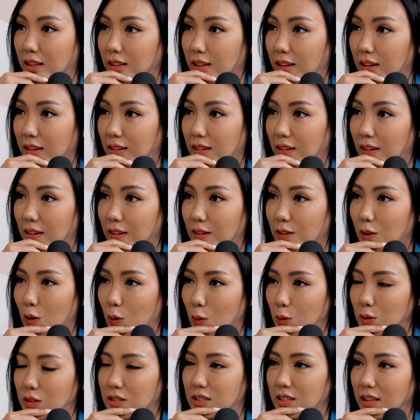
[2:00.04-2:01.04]
And
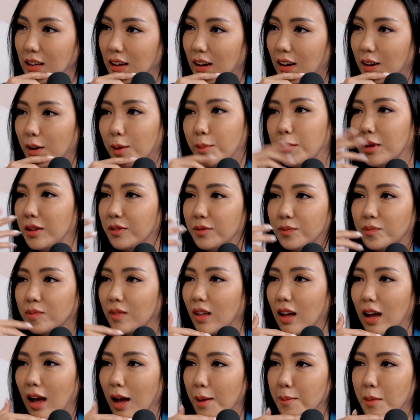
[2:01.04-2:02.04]
hosting, I mean,
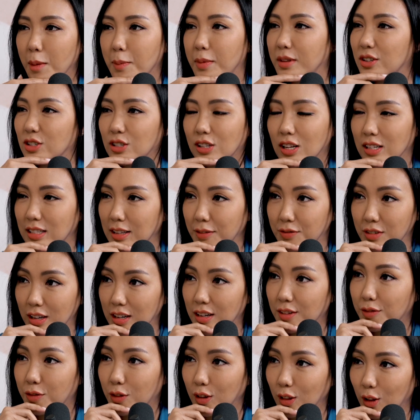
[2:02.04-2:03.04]
maybe just because I've done
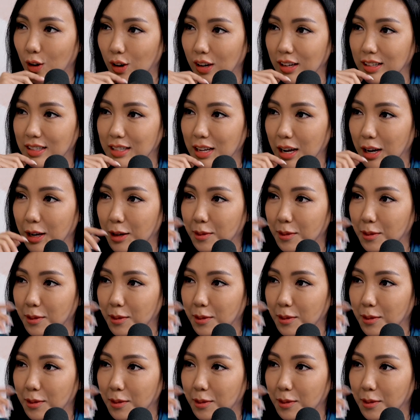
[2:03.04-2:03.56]
it for a longer time.